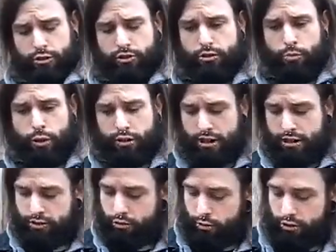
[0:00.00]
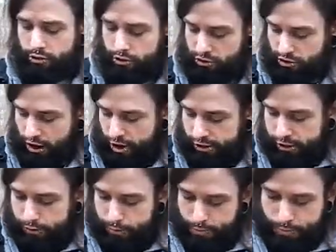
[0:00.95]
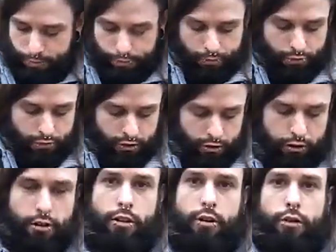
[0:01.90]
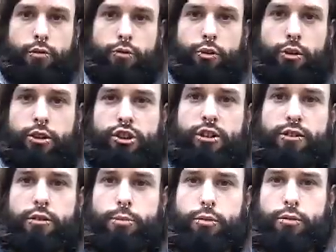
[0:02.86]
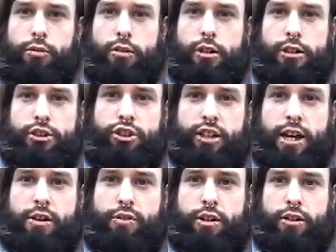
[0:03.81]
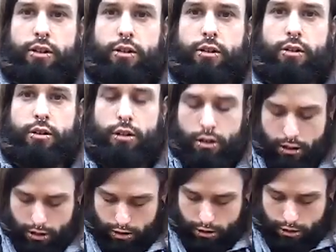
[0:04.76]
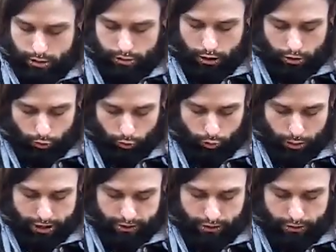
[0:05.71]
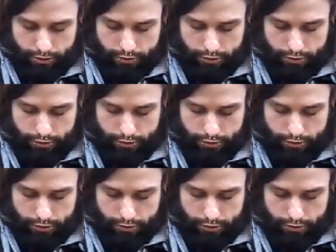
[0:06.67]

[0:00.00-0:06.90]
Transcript: I heard some weird ass noise. Stock, fully adjustable. I usually have it on the, not all the way,